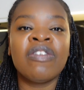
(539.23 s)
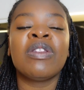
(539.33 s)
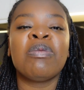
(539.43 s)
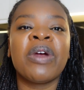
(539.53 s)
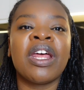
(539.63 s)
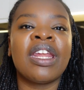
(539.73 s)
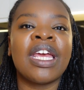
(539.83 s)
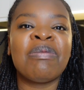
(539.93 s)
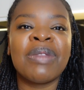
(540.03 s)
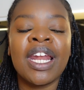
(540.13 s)
if the brand
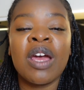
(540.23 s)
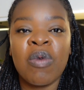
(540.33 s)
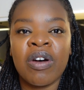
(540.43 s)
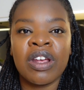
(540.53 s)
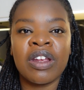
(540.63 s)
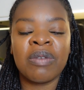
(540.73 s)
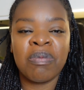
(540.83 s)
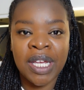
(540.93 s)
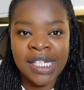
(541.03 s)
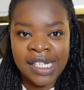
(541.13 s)
name that I wanted
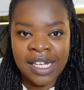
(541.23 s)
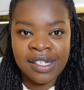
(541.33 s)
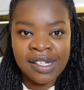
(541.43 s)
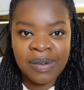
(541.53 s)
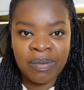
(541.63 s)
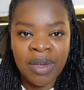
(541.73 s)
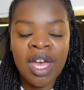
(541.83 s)
made sense.